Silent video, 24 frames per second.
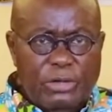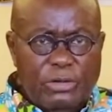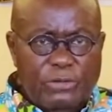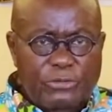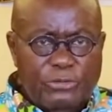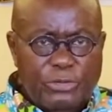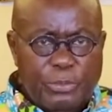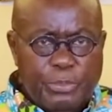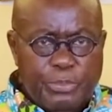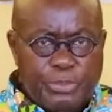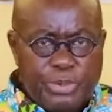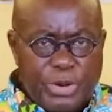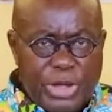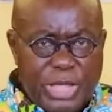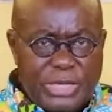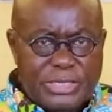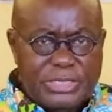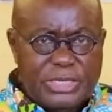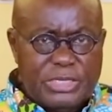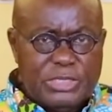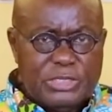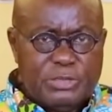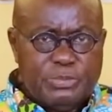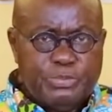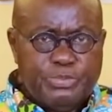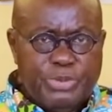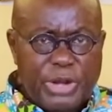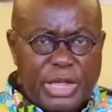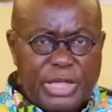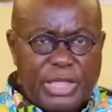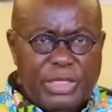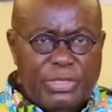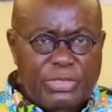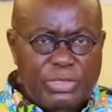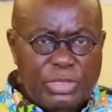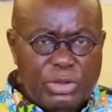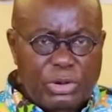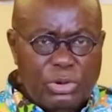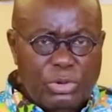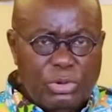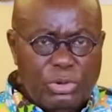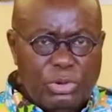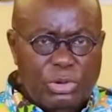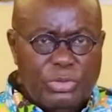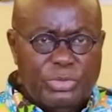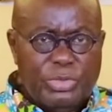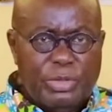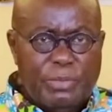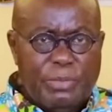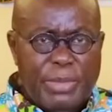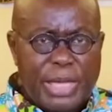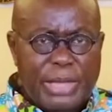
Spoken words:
for persons breaking the law on the